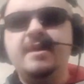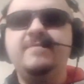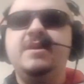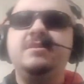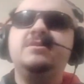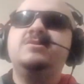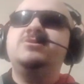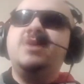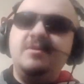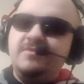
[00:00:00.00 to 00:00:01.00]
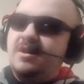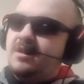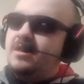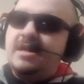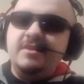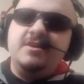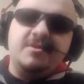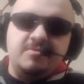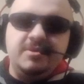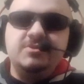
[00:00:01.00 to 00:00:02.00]
And then so, a lot of the
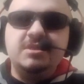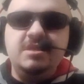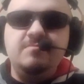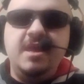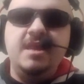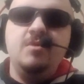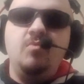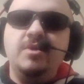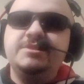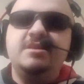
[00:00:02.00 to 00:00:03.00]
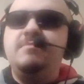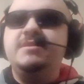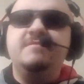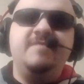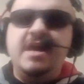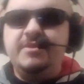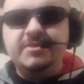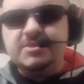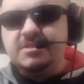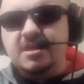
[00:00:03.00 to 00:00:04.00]
other music he made wasn't about the
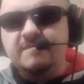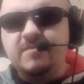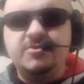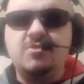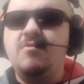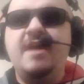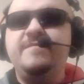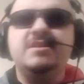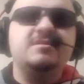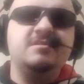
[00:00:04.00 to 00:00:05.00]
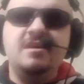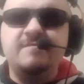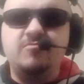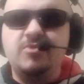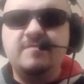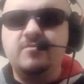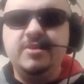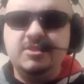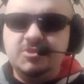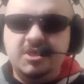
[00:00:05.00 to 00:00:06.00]
violent stuff stuff or the graphic stuff for whatever
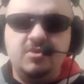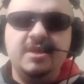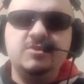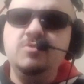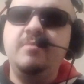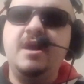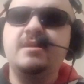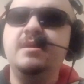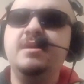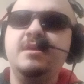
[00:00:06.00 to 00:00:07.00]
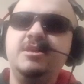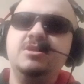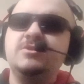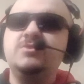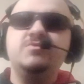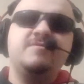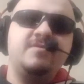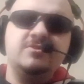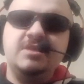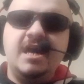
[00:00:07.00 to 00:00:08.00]
reason you say you don't like Tupac. You listen to his
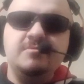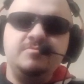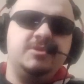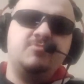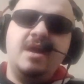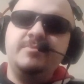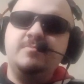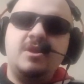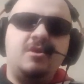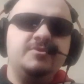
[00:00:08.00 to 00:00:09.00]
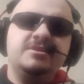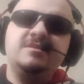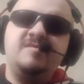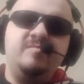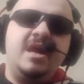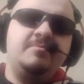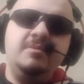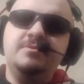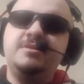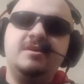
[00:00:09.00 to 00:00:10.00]
first album, he's rapping about all the stuff black
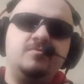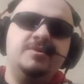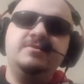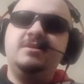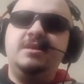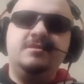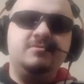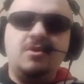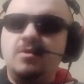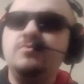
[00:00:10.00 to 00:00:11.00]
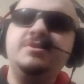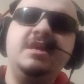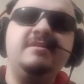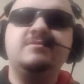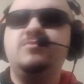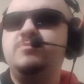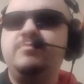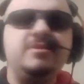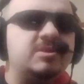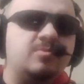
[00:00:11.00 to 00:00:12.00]
people dealt with in the old days with
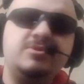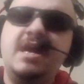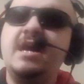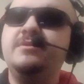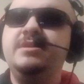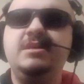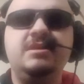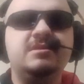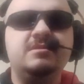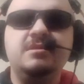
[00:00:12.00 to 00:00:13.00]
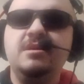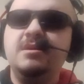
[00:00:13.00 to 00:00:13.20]
police brutality and